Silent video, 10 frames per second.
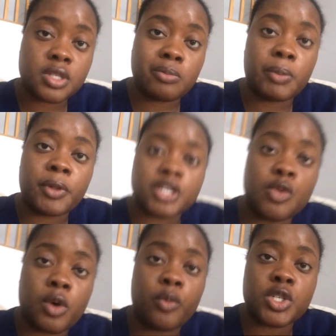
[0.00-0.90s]
It's going to be
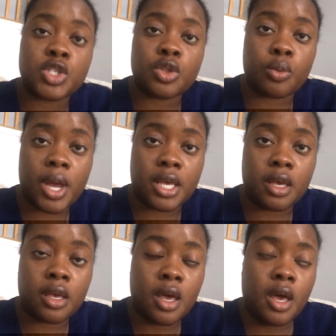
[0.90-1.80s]
+1, which is
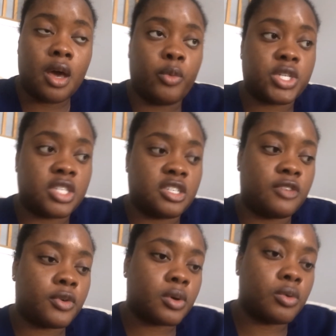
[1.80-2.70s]
thready, which is
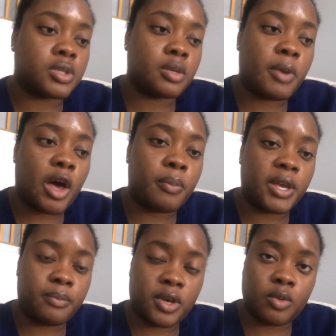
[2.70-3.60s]
difficult to
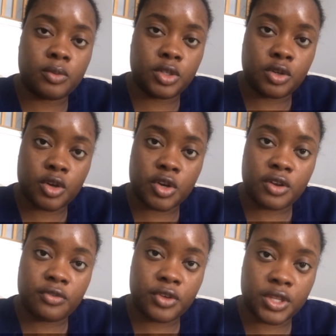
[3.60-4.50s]
palpate, but you're going
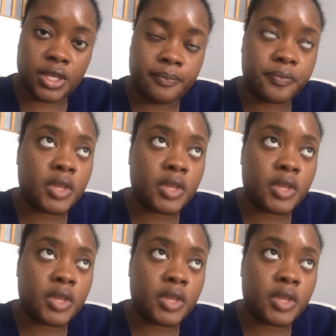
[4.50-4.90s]
to feel it.